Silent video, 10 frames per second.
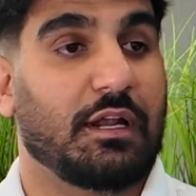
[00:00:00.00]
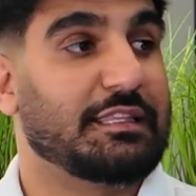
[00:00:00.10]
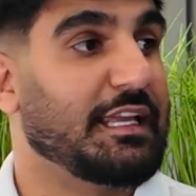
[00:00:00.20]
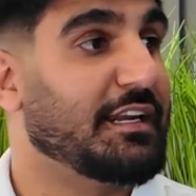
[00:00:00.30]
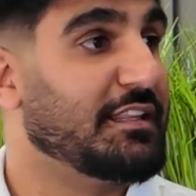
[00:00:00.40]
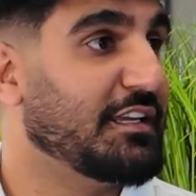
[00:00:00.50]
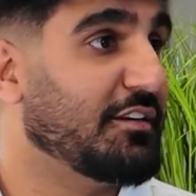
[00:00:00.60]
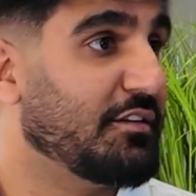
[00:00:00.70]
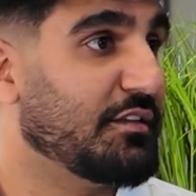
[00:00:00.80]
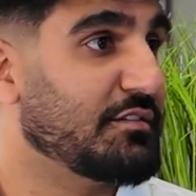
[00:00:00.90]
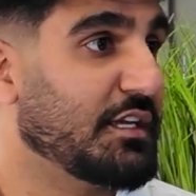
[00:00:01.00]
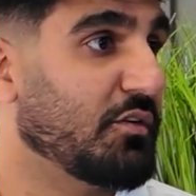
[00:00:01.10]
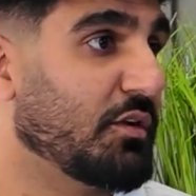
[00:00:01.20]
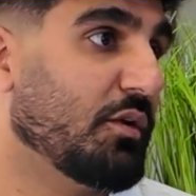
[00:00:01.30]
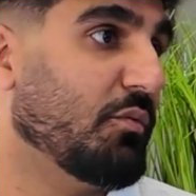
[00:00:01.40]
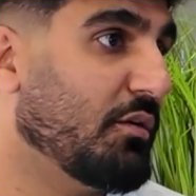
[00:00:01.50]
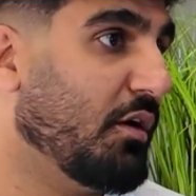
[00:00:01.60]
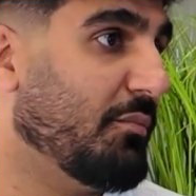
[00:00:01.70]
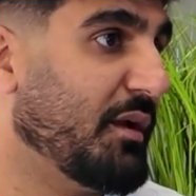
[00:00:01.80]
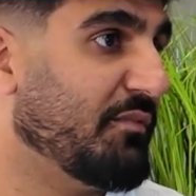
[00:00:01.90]
at the end of the year, they're saying, okay, well,
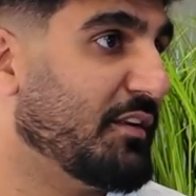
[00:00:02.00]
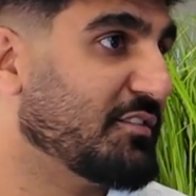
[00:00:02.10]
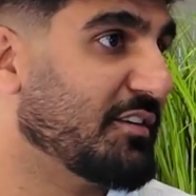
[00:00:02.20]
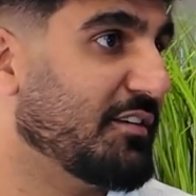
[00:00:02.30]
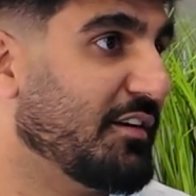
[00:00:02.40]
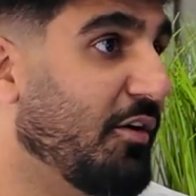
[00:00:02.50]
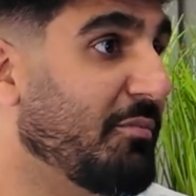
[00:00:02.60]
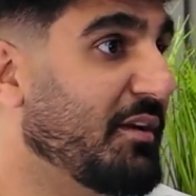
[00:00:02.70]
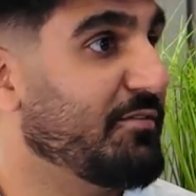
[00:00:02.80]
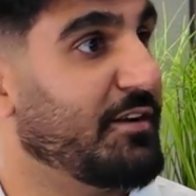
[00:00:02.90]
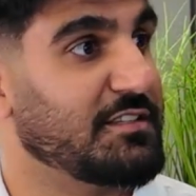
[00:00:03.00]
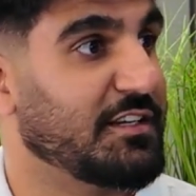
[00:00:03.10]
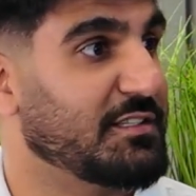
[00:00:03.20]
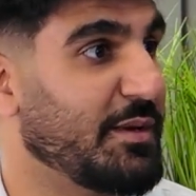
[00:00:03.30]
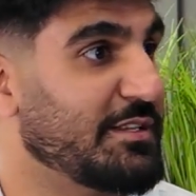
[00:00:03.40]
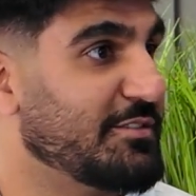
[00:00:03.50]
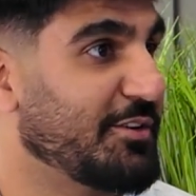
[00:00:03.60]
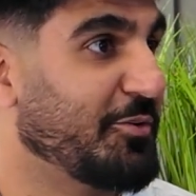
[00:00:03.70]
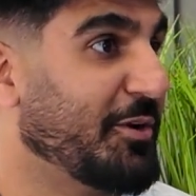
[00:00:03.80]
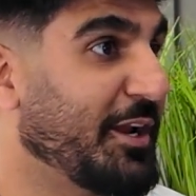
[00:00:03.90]
all my funds and expenses
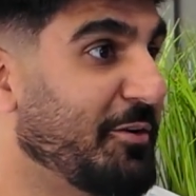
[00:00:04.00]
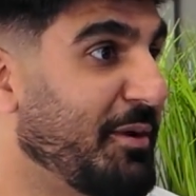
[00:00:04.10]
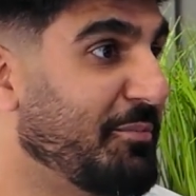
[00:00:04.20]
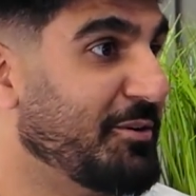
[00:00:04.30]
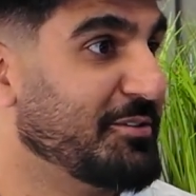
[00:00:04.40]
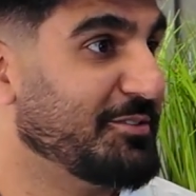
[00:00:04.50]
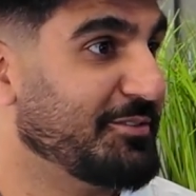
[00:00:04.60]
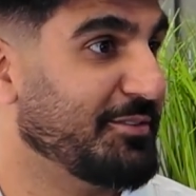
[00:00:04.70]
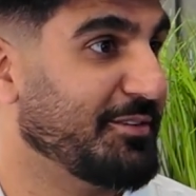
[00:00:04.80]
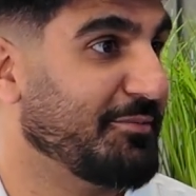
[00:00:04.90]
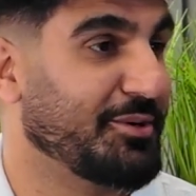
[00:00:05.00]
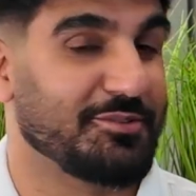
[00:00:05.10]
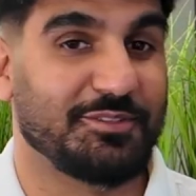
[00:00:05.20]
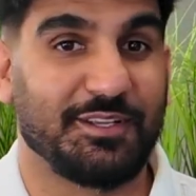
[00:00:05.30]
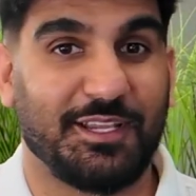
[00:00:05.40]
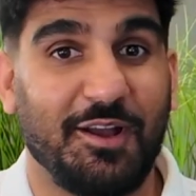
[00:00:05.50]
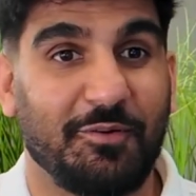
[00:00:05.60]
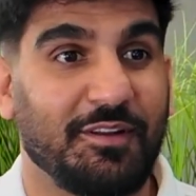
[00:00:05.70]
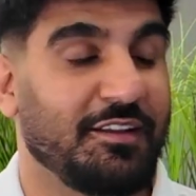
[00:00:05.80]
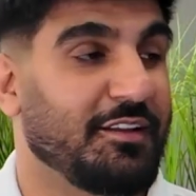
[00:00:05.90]
are going out of my personal
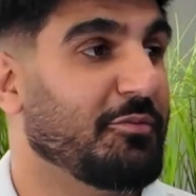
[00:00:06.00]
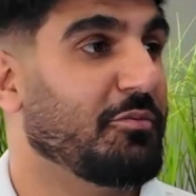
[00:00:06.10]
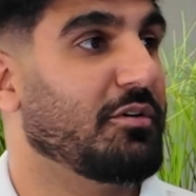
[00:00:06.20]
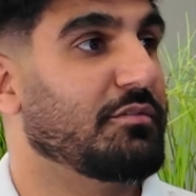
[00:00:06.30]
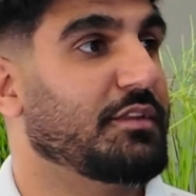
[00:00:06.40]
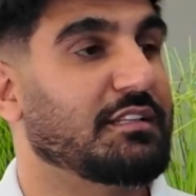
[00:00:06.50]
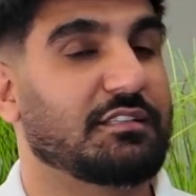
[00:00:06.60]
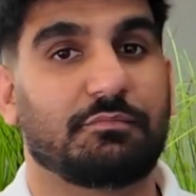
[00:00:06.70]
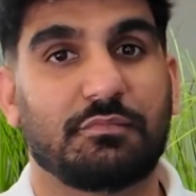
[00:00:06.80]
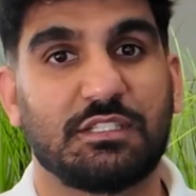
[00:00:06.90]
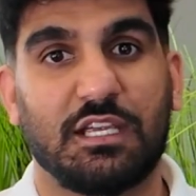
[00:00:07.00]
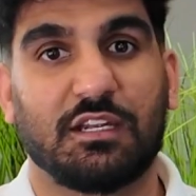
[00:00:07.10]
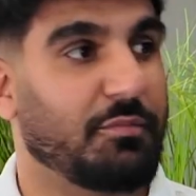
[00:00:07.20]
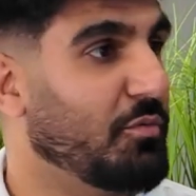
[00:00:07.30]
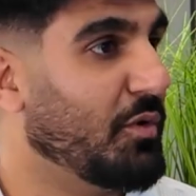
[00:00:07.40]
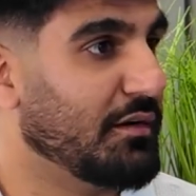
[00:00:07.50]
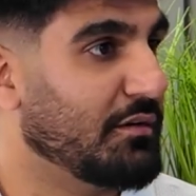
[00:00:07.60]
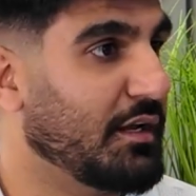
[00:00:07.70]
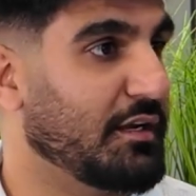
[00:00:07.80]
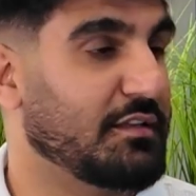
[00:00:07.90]
account. Well, that's mistake number one,
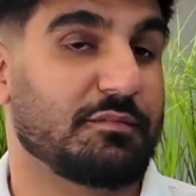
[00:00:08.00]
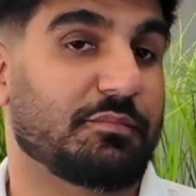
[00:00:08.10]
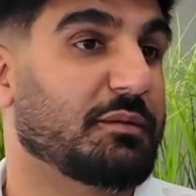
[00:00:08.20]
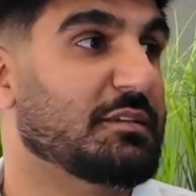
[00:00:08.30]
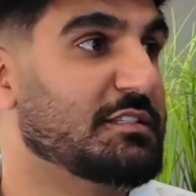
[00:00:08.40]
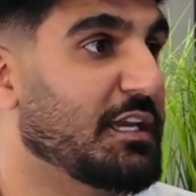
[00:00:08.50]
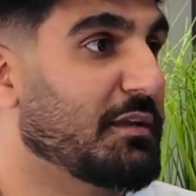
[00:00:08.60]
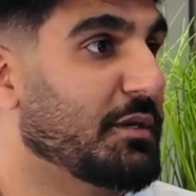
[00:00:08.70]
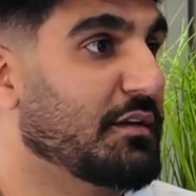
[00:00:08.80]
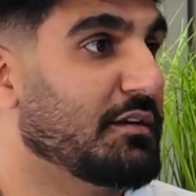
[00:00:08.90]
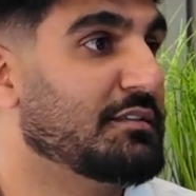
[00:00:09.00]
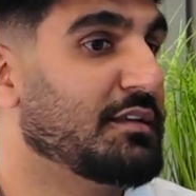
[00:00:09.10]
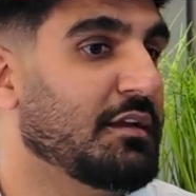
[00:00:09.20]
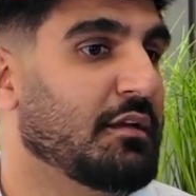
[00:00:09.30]
and it's a big mistake because